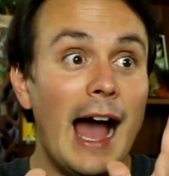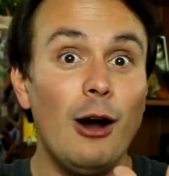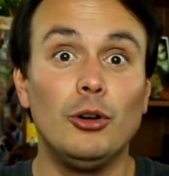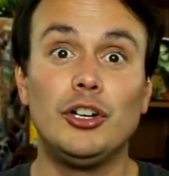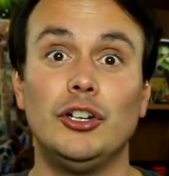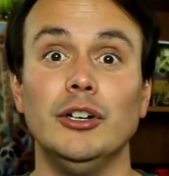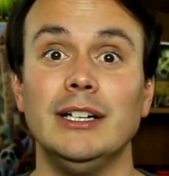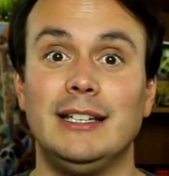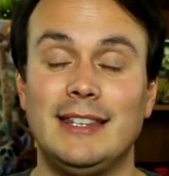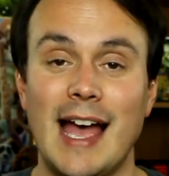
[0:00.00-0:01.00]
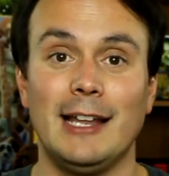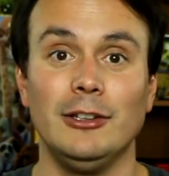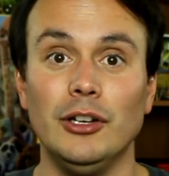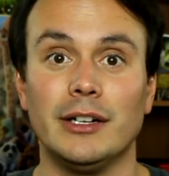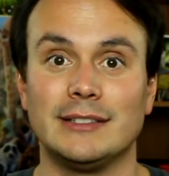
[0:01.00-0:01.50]
how good
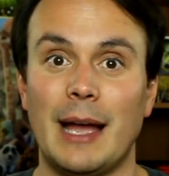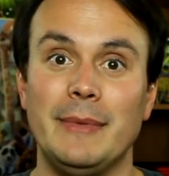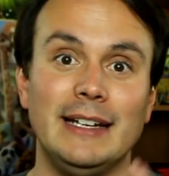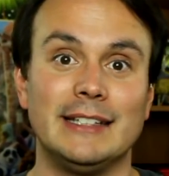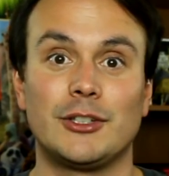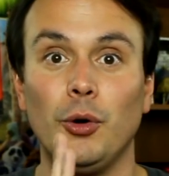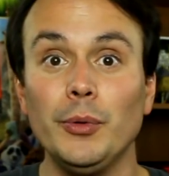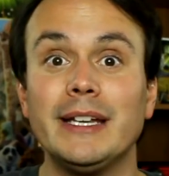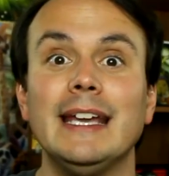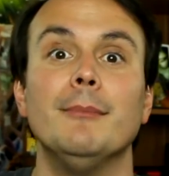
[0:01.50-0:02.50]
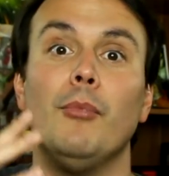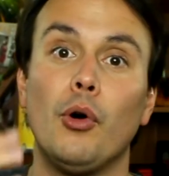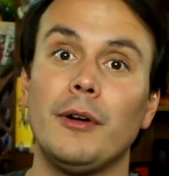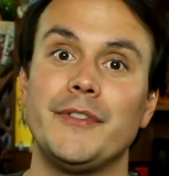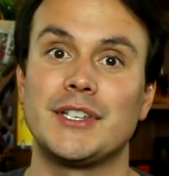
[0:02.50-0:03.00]
that looked. I mean, it's cool to get
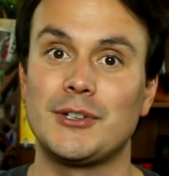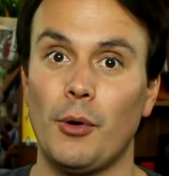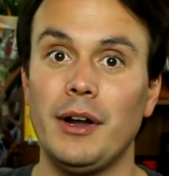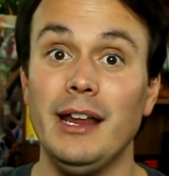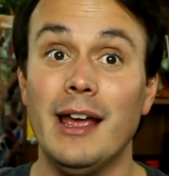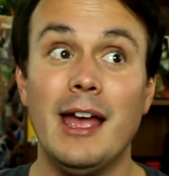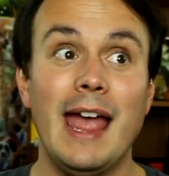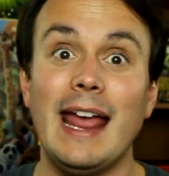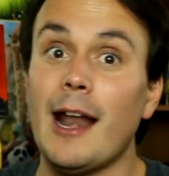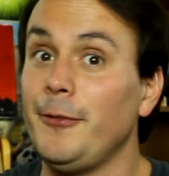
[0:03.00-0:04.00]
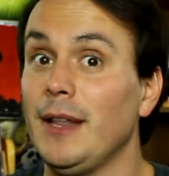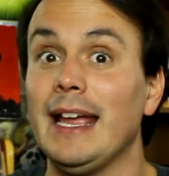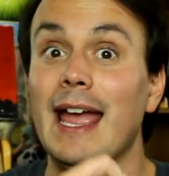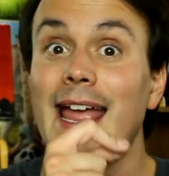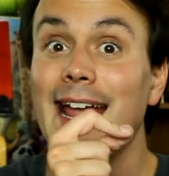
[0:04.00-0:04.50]
more of the story. And I feel
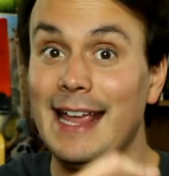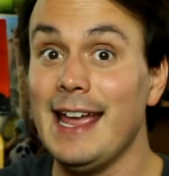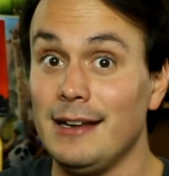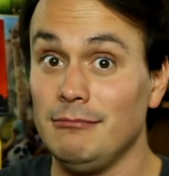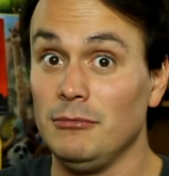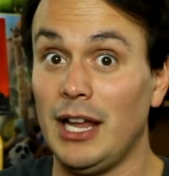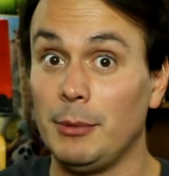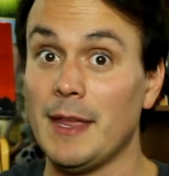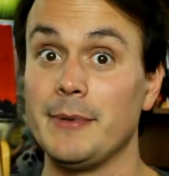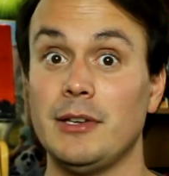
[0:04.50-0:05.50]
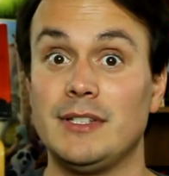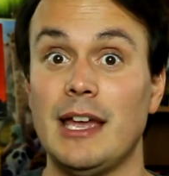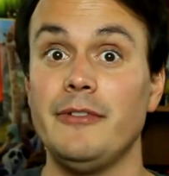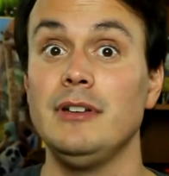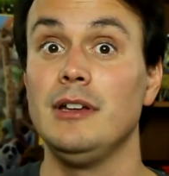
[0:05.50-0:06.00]
like, again, like with episode
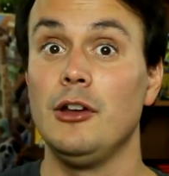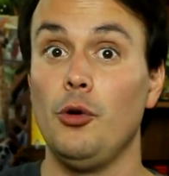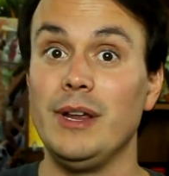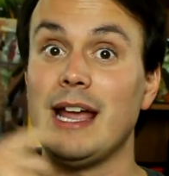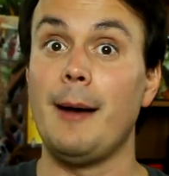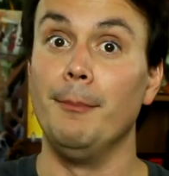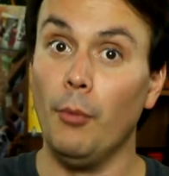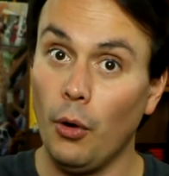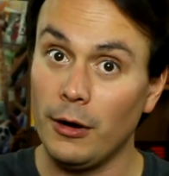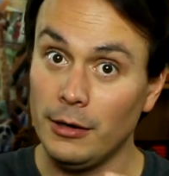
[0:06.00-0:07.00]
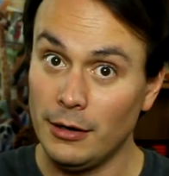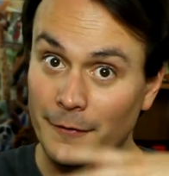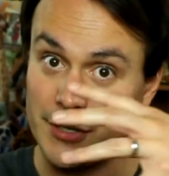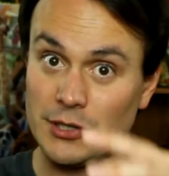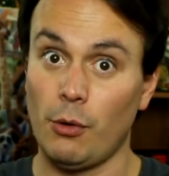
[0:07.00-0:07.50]
seven, we got more
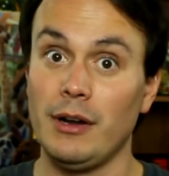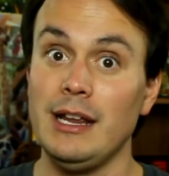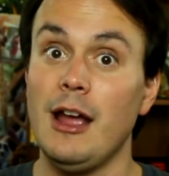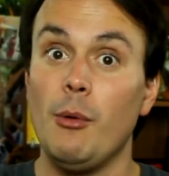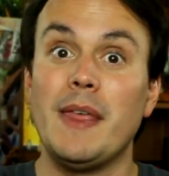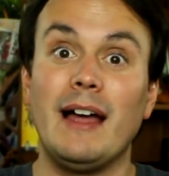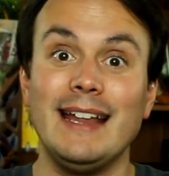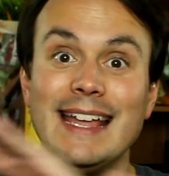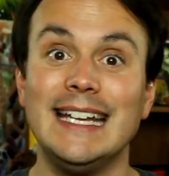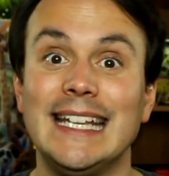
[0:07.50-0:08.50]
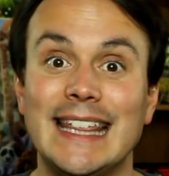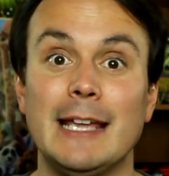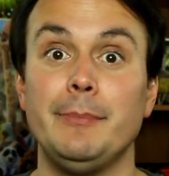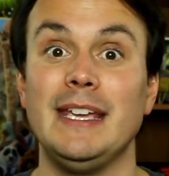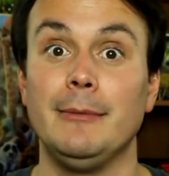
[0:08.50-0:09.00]
of the story without
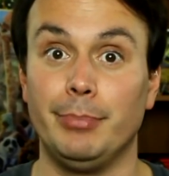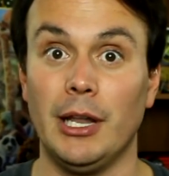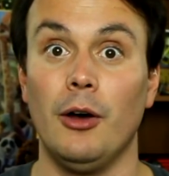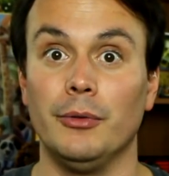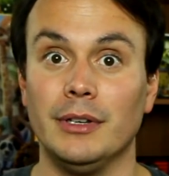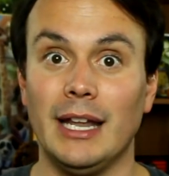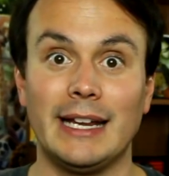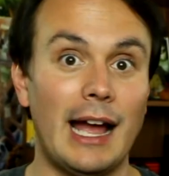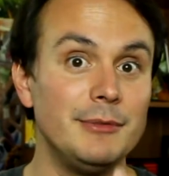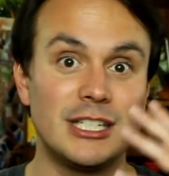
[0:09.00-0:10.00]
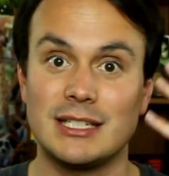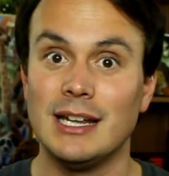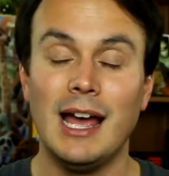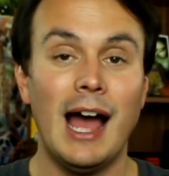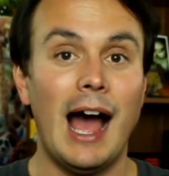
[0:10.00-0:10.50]
anything being blown. Like, I'm
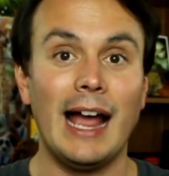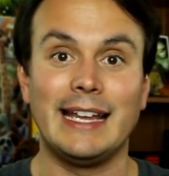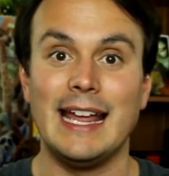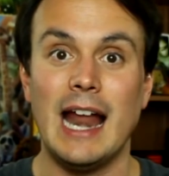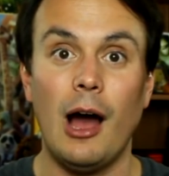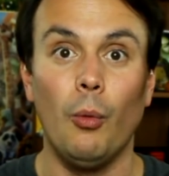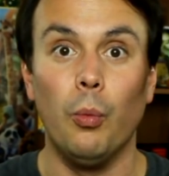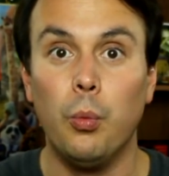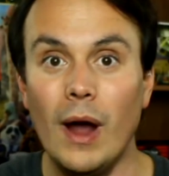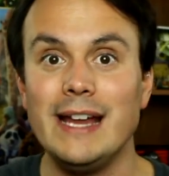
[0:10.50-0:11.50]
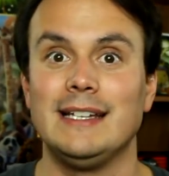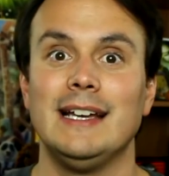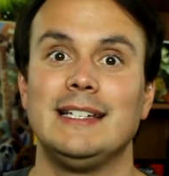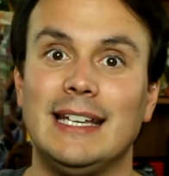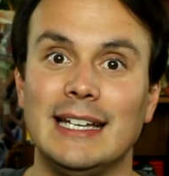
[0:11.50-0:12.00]
just, I cannot wait
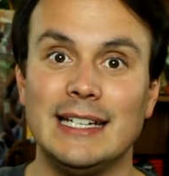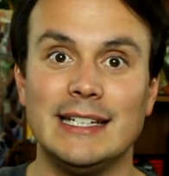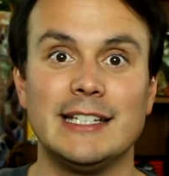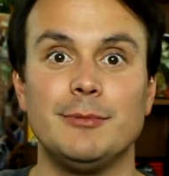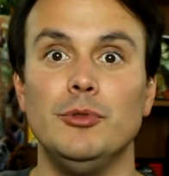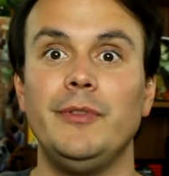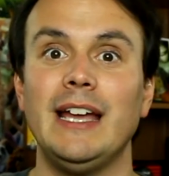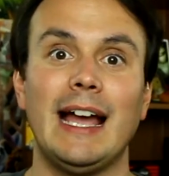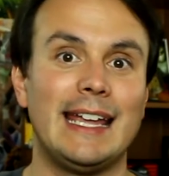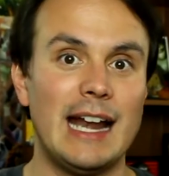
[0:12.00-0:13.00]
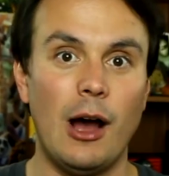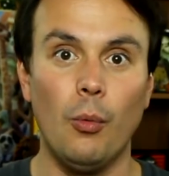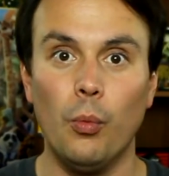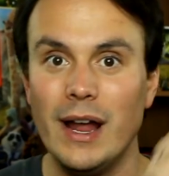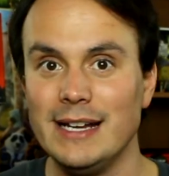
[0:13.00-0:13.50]
to get into this movie. I
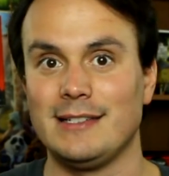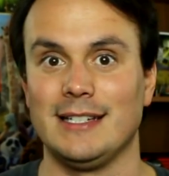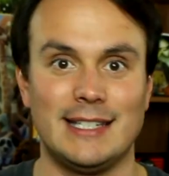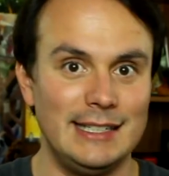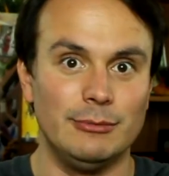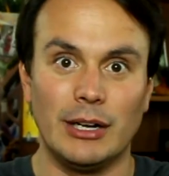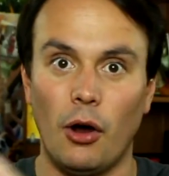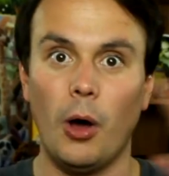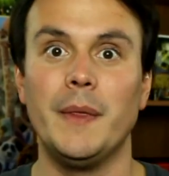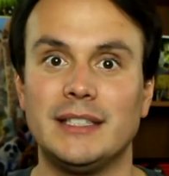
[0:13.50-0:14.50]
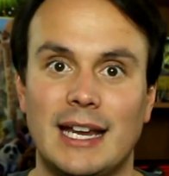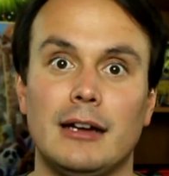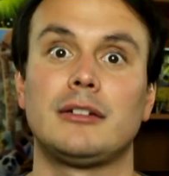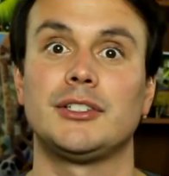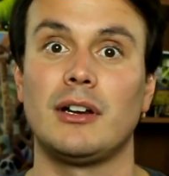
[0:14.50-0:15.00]
cannot wait to see what all these
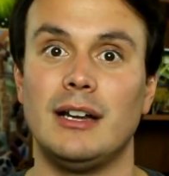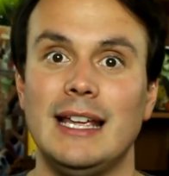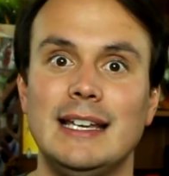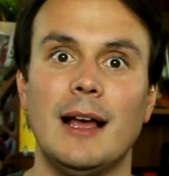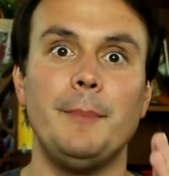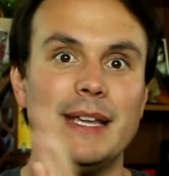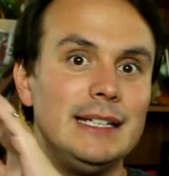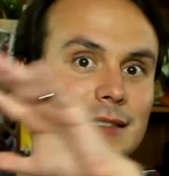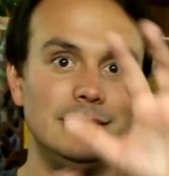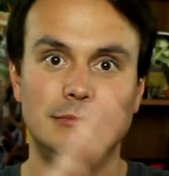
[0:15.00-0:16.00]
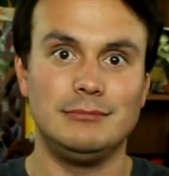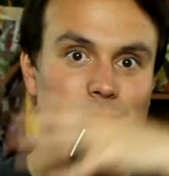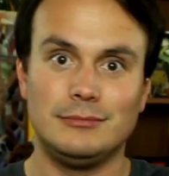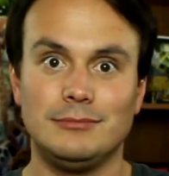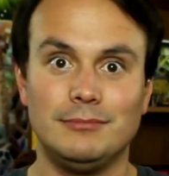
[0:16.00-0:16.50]
characters are going to end up being
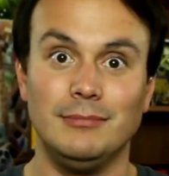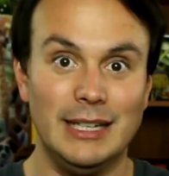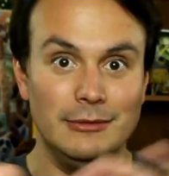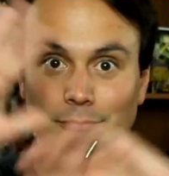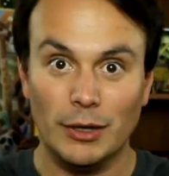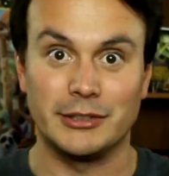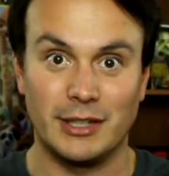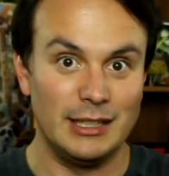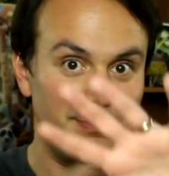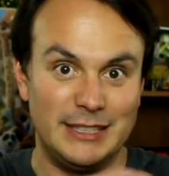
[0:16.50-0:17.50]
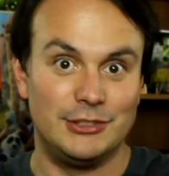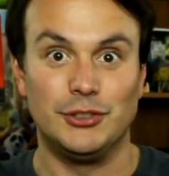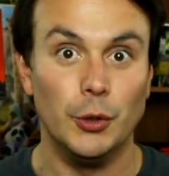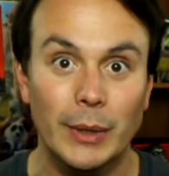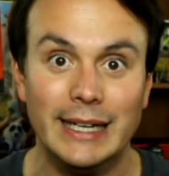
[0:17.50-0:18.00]
and what they're going to be
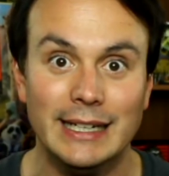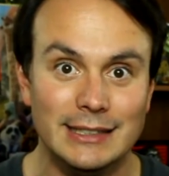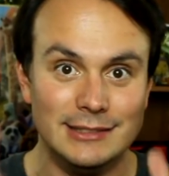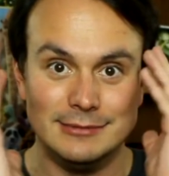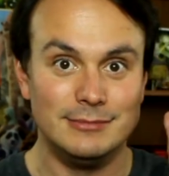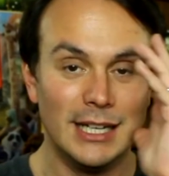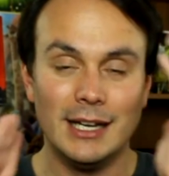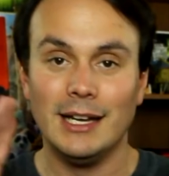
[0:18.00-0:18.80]
doing. And